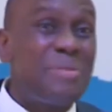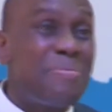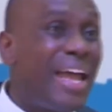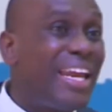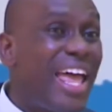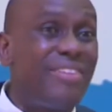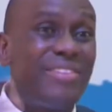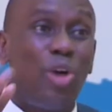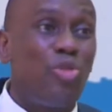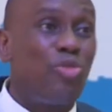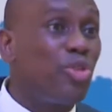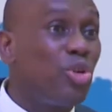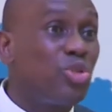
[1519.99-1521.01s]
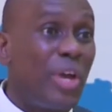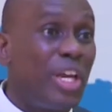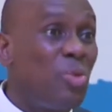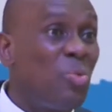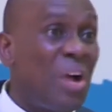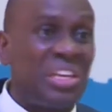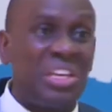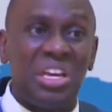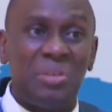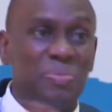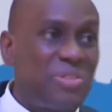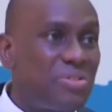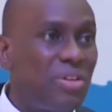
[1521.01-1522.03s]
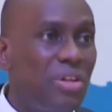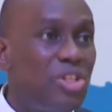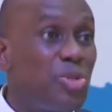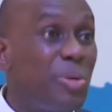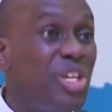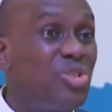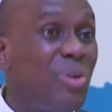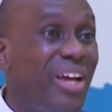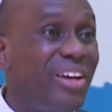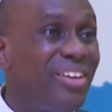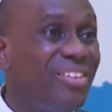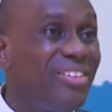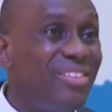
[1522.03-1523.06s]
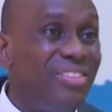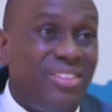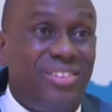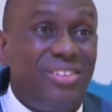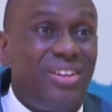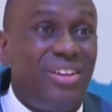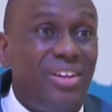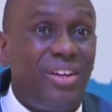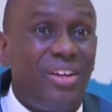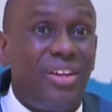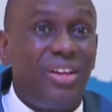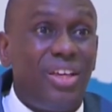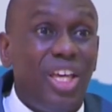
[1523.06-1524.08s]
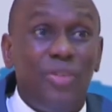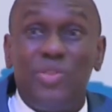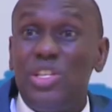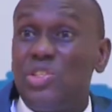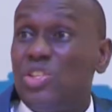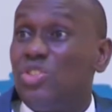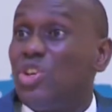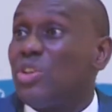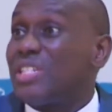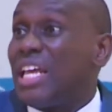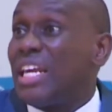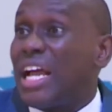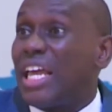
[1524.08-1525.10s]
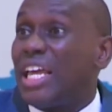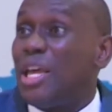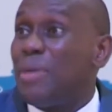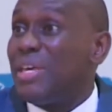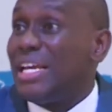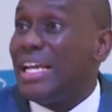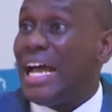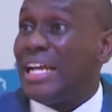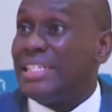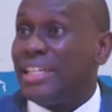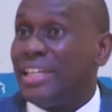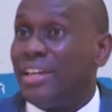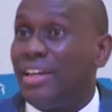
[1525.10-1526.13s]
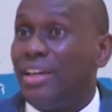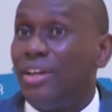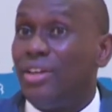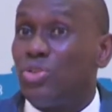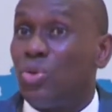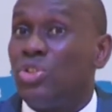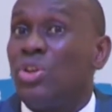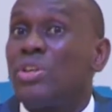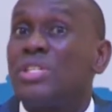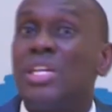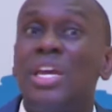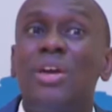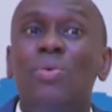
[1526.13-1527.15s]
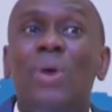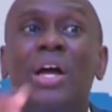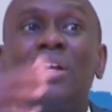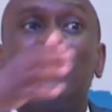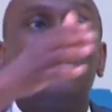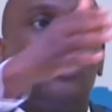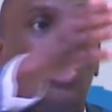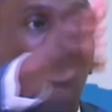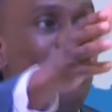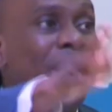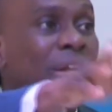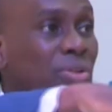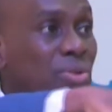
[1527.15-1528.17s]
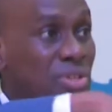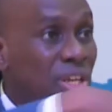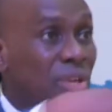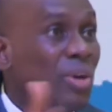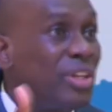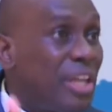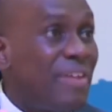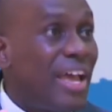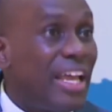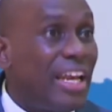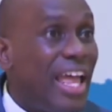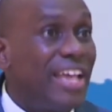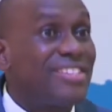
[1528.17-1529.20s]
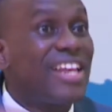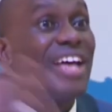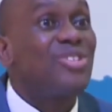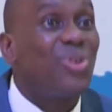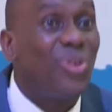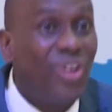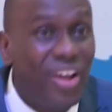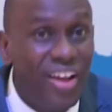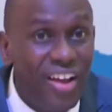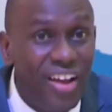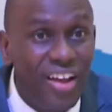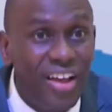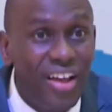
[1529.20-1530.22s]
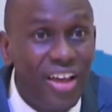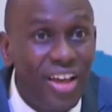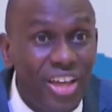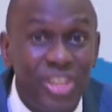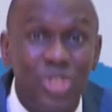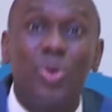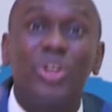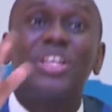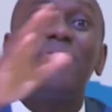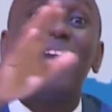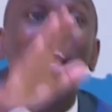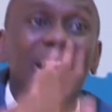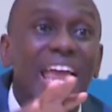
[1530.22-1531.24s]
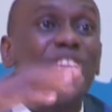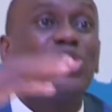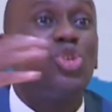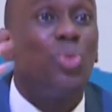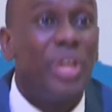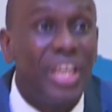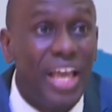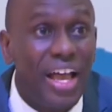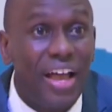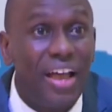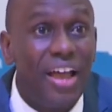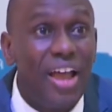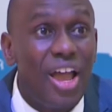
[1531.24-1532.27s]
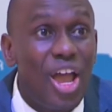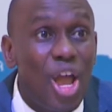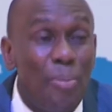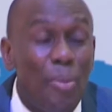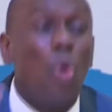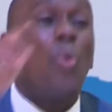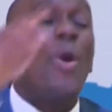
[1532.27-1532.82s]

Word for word: in my life that will flow to anyone here spiritually. If this is just an academic gathering, to just hear one young man to say whatever he likes, that's all. Is whatever he likes you will hear. But